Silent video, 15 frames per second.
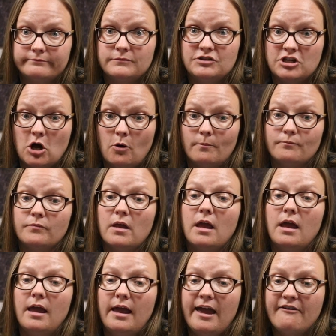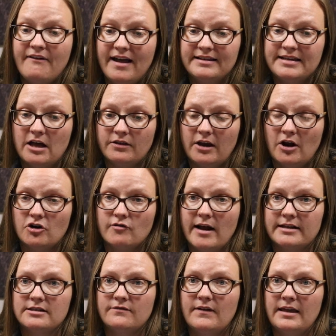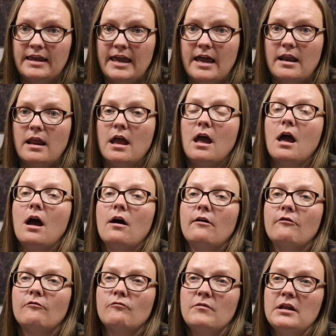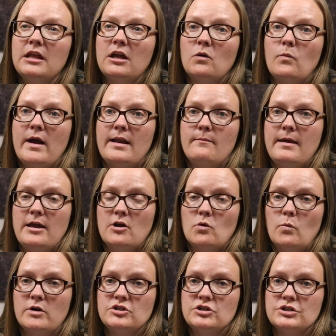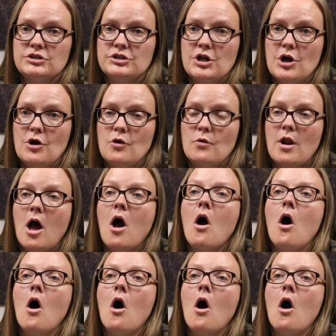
So, Advanced Healthcare Directive, again, really good way to make your wishes known.